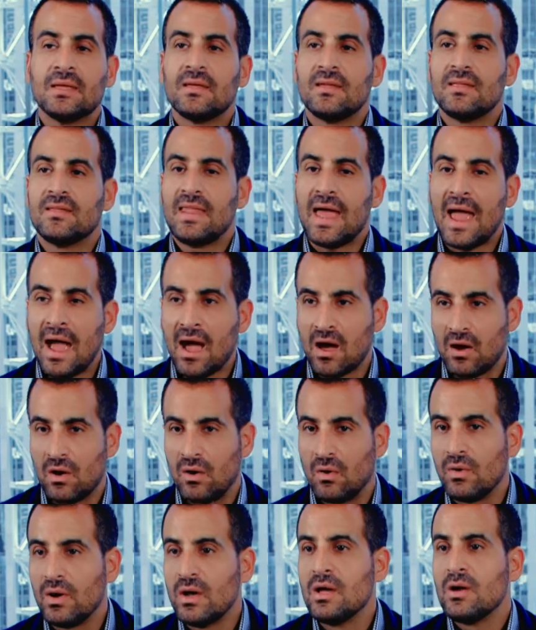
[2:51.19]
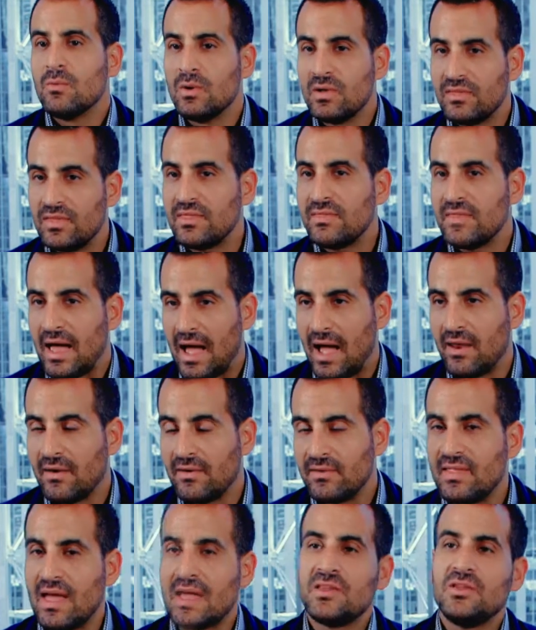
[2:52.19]
Now, within that,
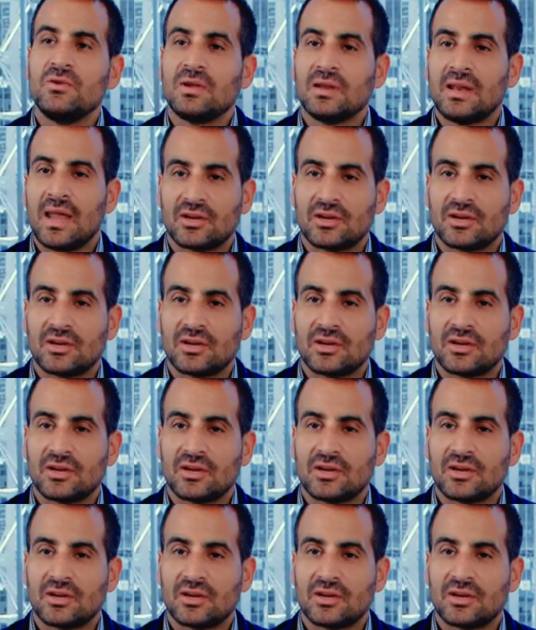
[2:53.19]
then you can